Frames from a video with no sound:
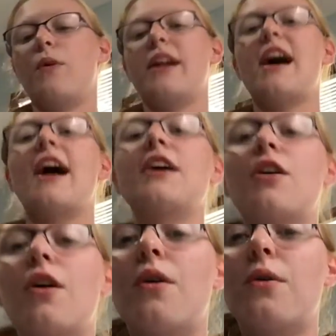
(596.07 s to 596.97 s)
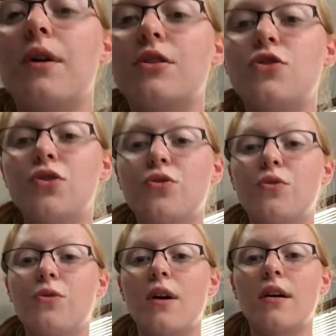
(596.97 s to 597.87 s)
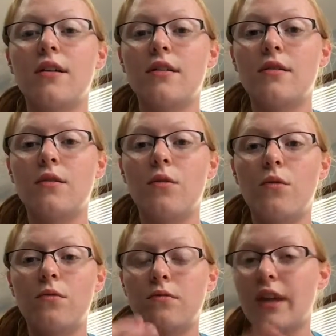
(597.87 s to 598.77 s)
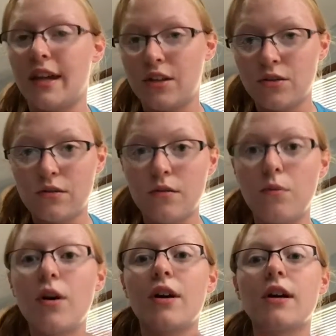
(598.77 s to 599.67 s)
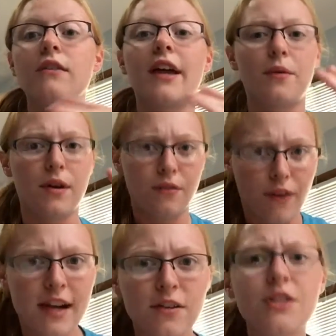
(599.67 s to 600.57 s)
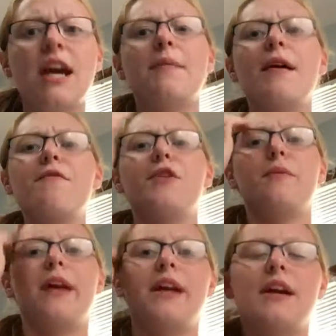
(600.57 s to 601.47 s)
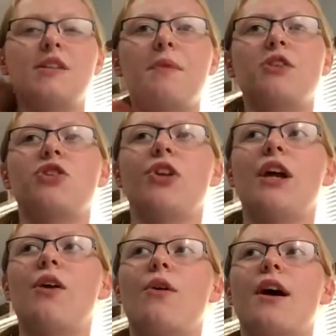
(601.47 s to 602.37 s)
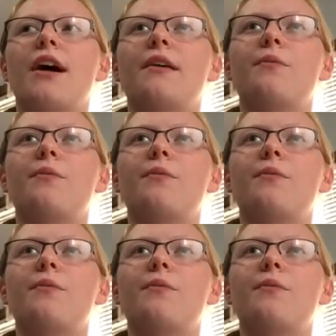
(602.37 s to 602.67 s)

when I go to like work, like when finals came up for me, especially, or I